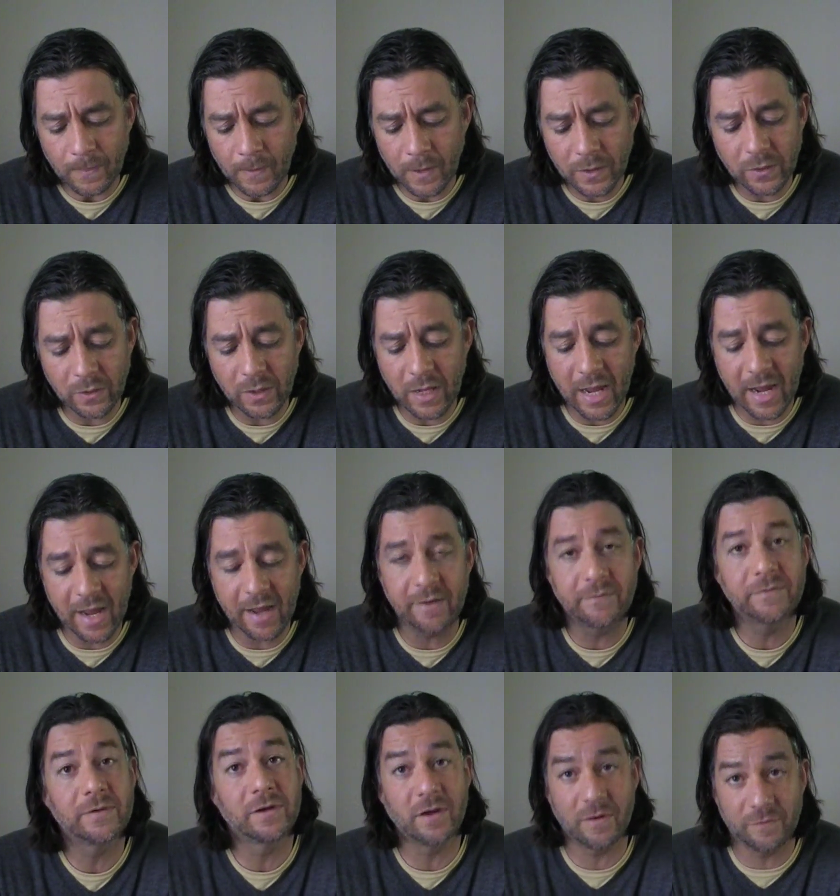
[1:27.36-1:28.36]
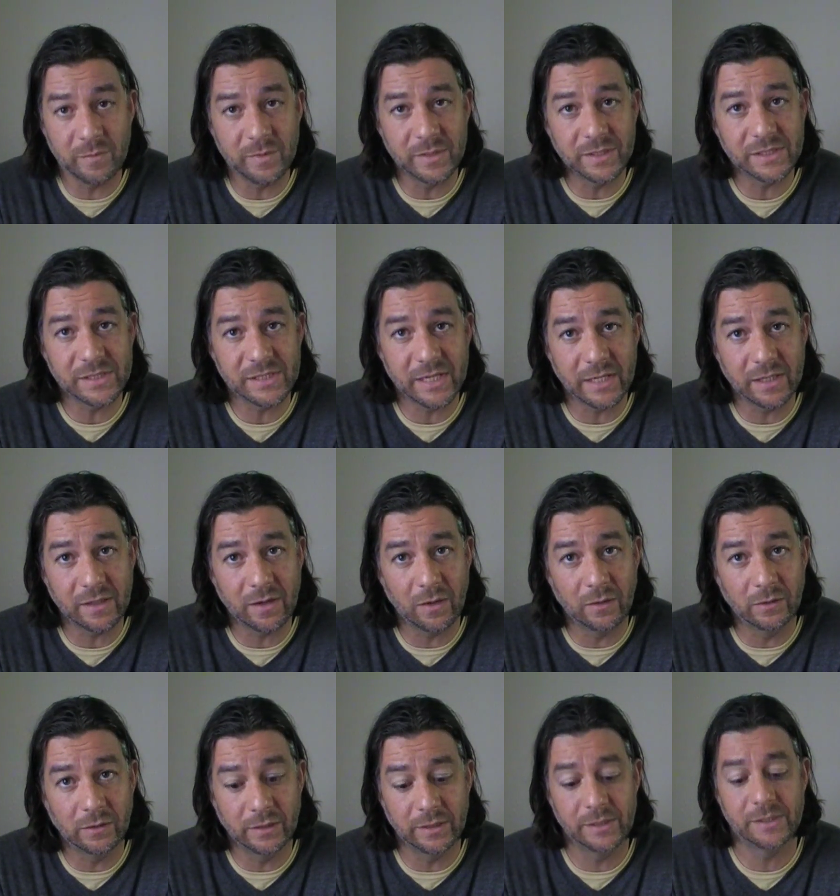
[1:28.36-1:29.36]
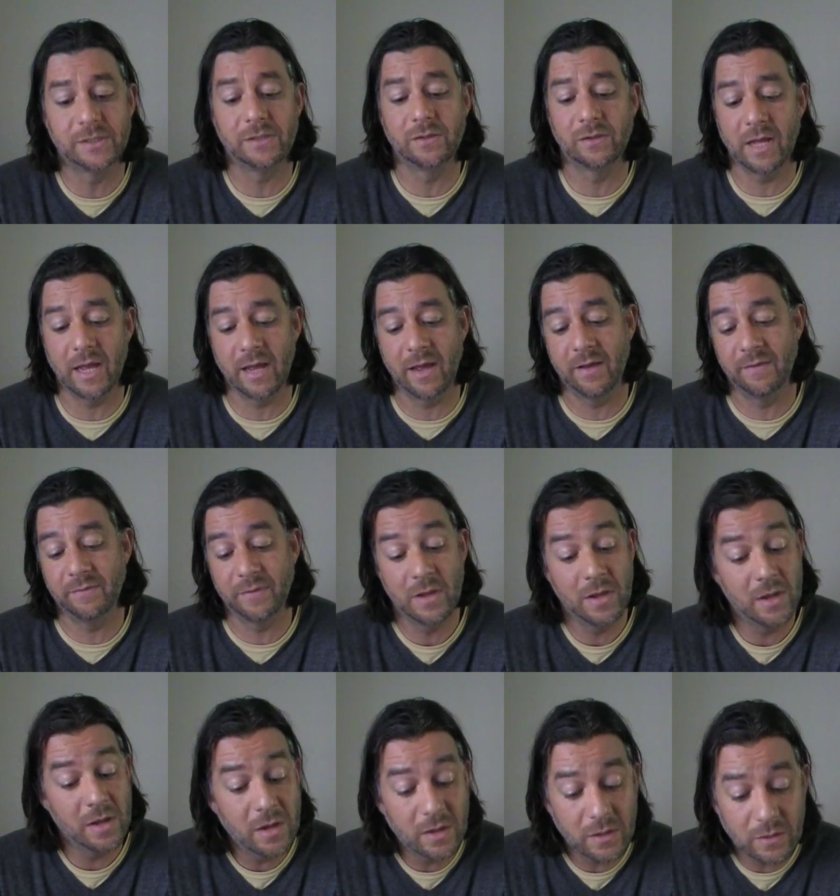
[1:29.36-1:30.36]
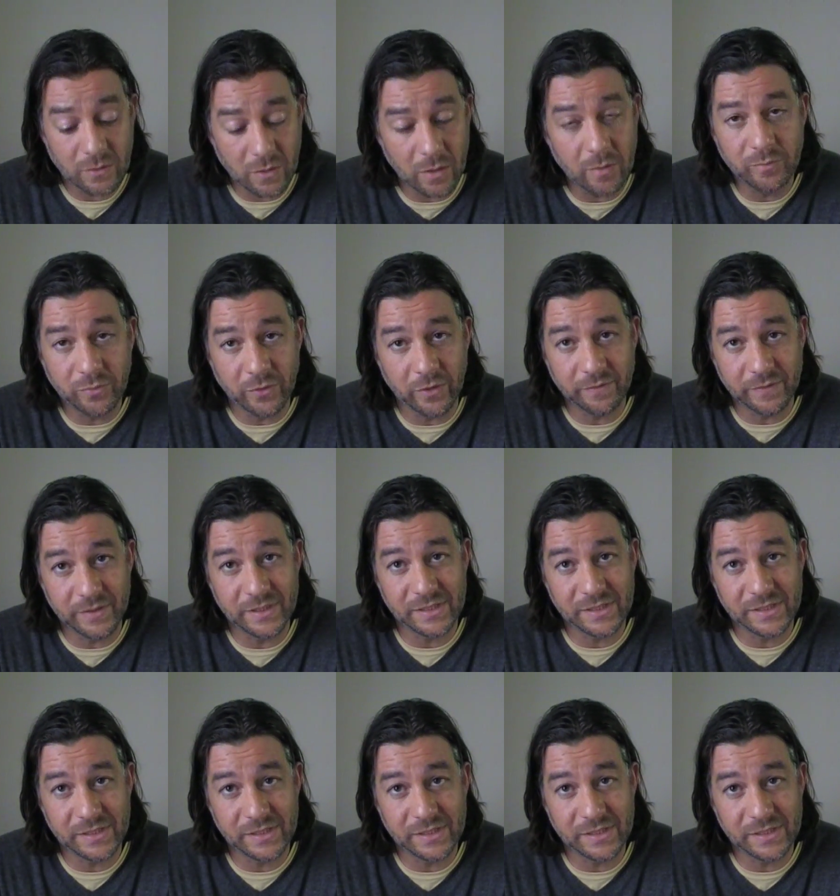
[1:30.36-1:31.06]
You'll have government stakeholders, you'll have non-profit